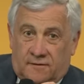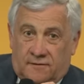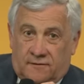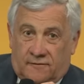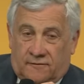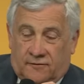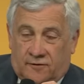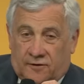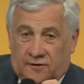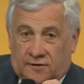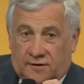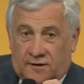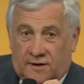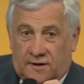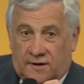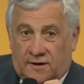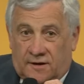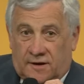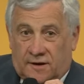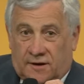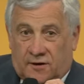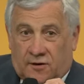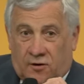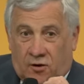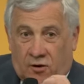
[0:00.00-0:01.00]
for the
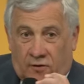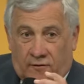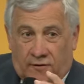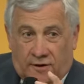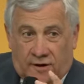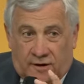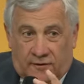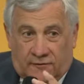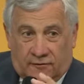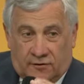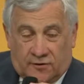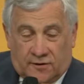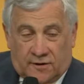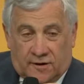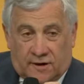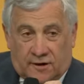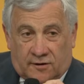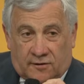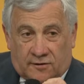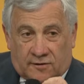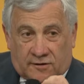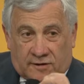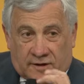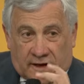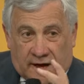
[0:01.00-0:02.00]
recovery, for the
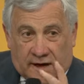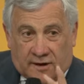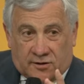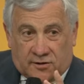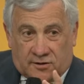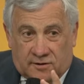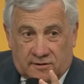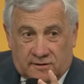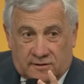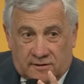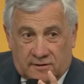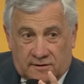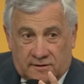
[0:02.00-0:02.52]
reconstruction,